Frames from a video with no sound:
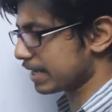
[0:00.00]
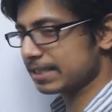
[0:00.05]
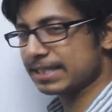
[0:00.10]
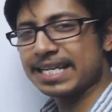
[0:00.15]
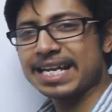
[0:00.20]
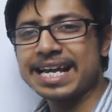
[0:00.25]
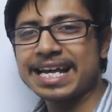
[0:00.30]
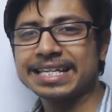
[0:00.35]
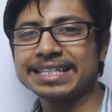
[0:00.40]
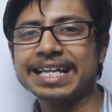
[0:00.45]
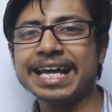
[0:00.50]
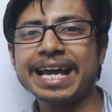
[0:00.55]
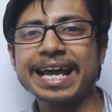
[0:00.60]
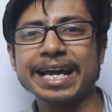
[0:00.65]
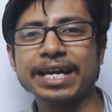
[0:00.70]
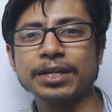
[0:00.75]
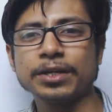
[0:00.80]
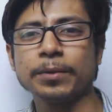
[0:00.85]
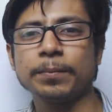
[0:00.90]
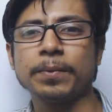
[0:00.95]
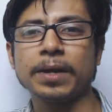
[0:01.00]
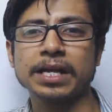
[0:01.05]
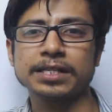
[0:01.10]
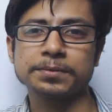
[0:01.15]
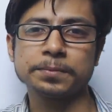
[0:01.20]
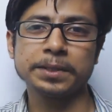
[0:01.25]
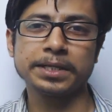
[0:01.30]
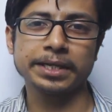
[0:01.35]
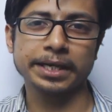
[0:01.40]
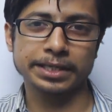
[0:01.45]
as the
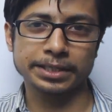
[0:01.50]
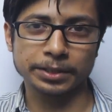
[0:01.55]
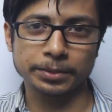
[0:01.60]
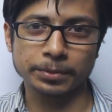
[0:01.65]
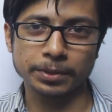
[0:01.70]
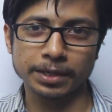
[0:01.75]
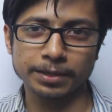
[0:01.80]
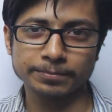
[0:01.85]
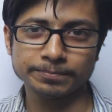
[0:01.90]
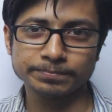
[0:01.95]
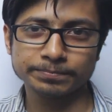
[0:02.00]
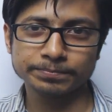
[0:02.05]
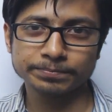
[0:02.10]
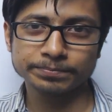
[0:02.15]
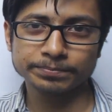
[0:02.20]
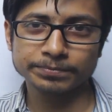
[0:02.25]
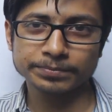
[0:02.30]
endoplasmic reticulum,